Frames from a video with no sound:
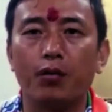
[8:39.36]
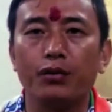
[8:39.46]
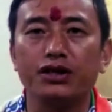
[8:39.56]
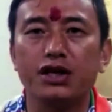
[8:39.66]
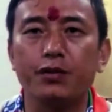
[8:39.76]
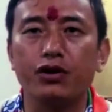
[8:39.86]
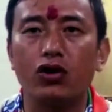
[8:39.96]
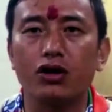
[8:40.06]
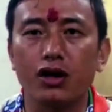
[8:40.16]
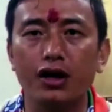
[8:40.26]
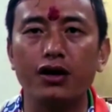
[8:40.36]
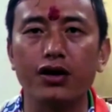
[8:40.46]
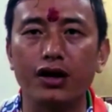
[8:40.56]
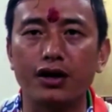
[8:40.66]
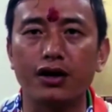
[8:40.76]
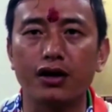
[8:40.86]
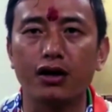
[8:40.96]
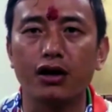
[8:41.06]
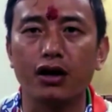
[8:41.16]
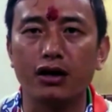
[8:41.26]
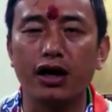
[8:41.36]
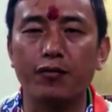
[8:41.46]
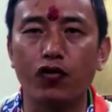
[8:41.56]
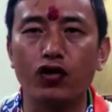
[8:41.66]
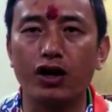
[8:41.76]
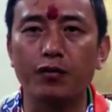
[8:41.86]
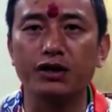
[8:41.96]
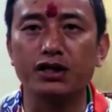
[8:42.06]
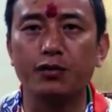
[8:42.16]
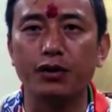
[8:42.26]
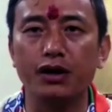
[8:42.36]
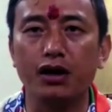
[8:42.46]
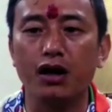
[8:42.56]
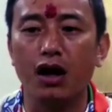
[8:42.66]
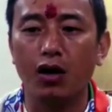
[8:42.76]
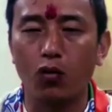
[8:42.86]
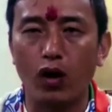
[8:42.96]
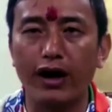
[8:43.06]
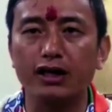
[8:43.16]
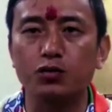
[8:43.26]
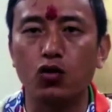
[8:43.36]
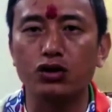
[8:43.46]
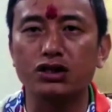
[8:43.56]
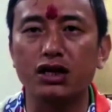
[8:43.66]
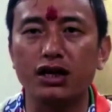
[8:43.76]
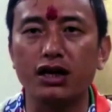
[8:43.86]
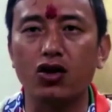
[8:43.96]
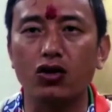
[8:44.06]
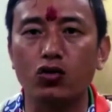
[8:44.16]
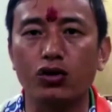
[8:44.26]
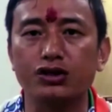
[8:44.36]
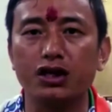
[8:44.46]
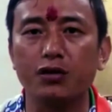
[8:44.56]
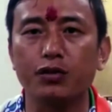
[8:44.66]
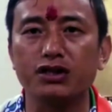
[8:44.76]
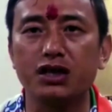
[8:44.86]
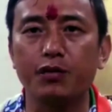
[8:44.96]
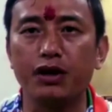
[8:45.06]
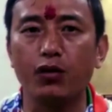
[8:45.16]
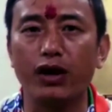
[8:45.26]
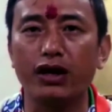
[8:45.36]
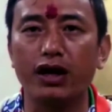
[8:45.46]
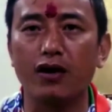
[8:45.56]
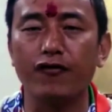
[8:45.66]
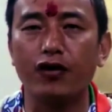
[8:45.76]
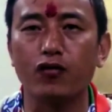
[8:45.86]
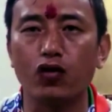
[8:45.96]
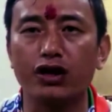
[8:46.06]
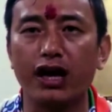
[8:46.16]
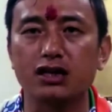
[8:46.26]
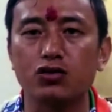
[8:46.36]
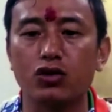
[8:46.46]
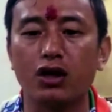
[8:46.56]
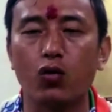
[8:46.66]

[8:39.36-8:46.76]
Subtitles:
BJP not clear on it? They have voted BJP. Why is Morcha then not questioning BJP? When they come for vote, they ask Morcha.